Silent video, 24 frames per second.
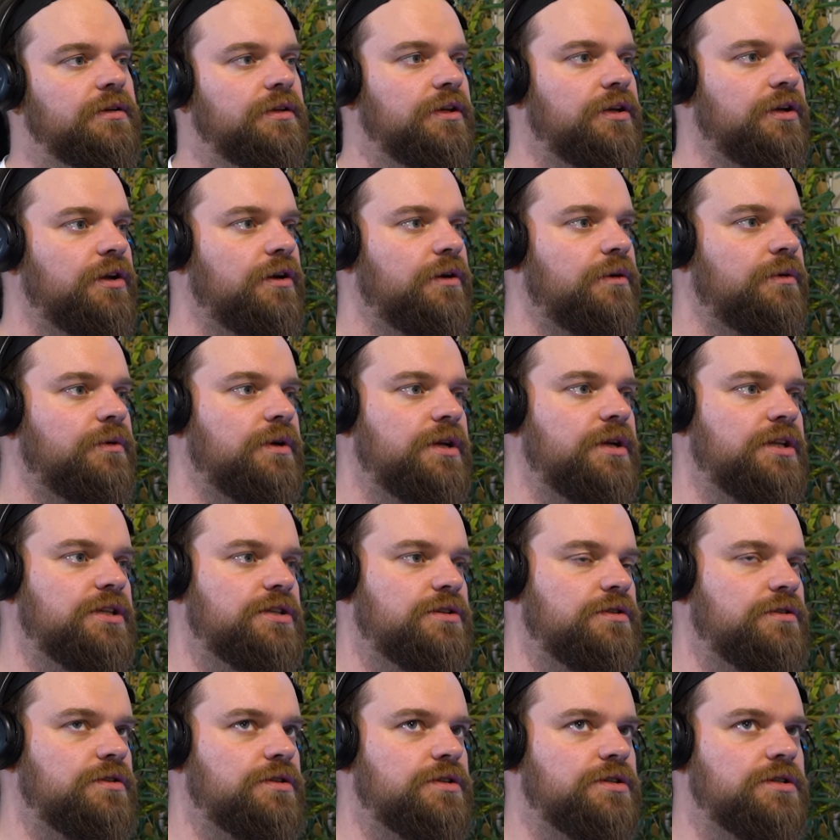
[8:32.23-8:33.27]
It's
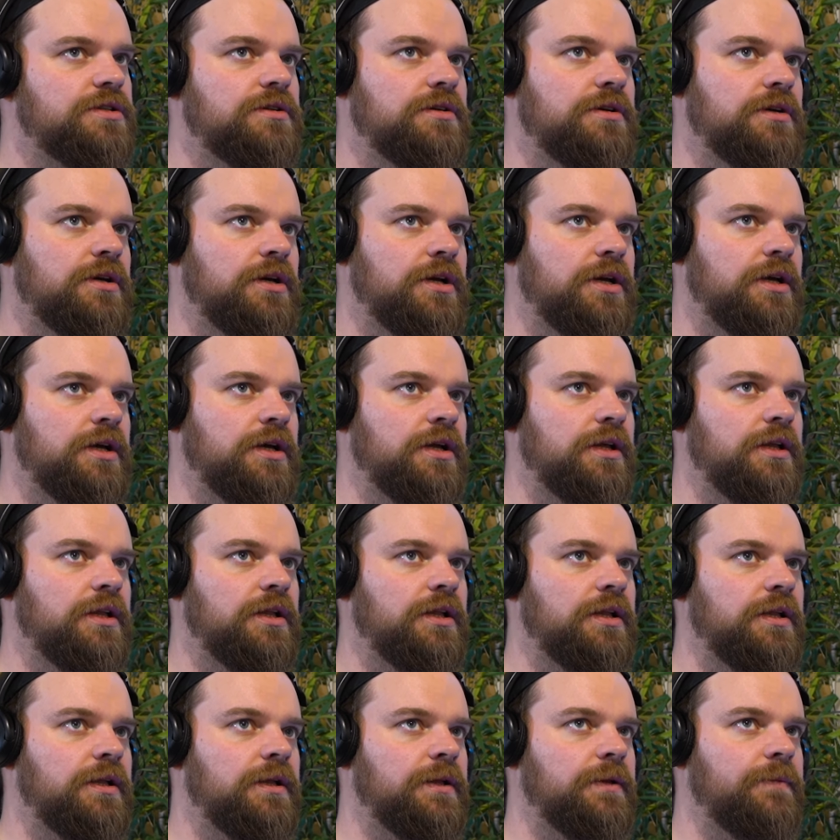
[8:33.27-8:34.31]
because
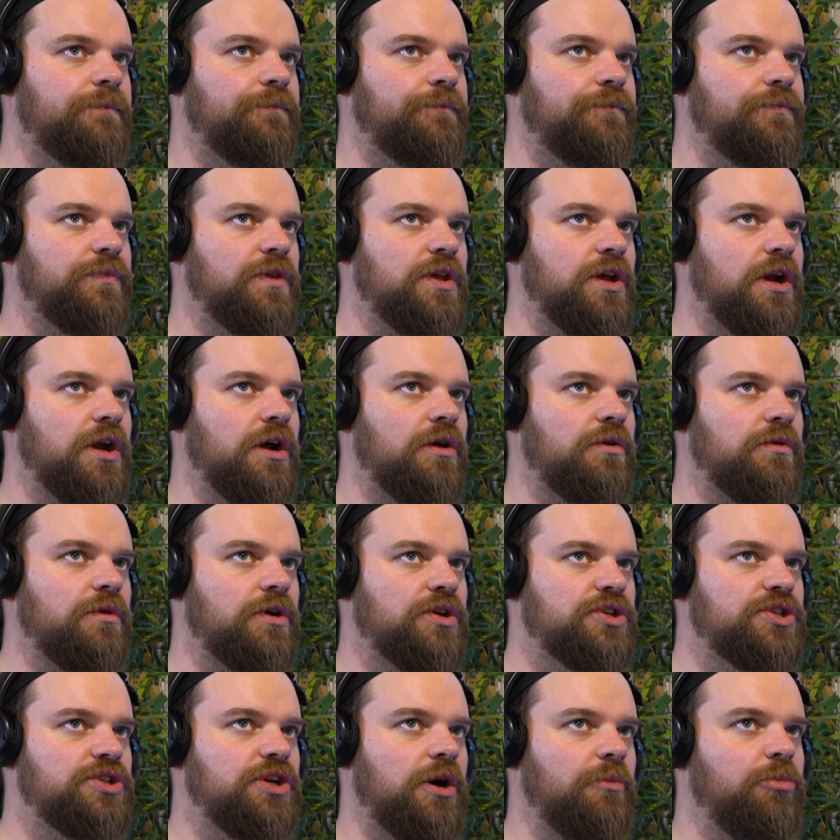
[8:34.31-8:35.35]
I
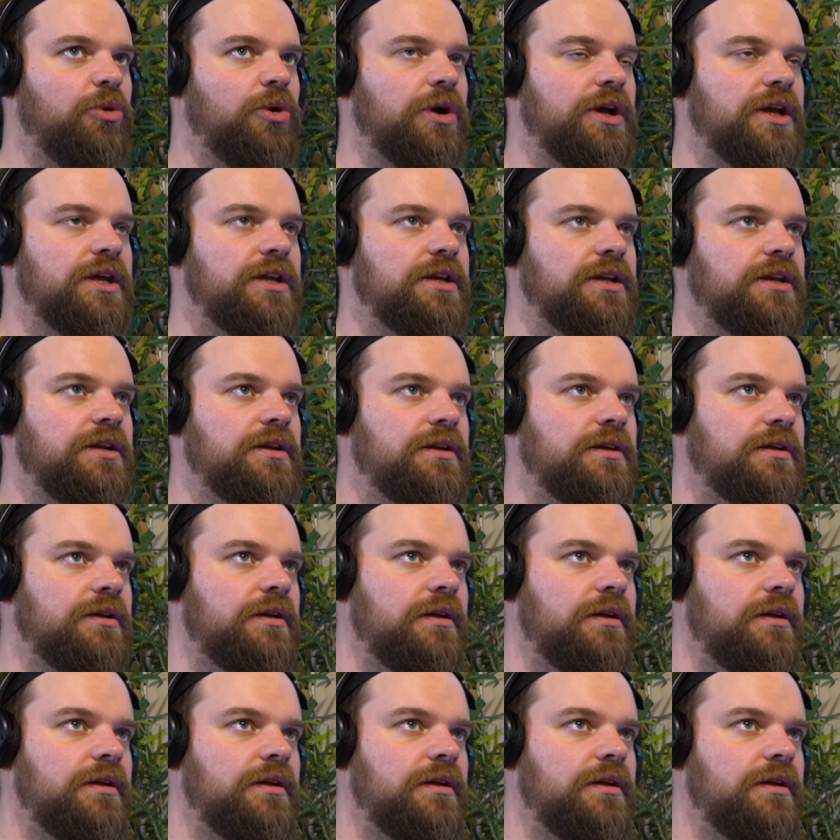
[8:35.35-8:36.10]
stopped putting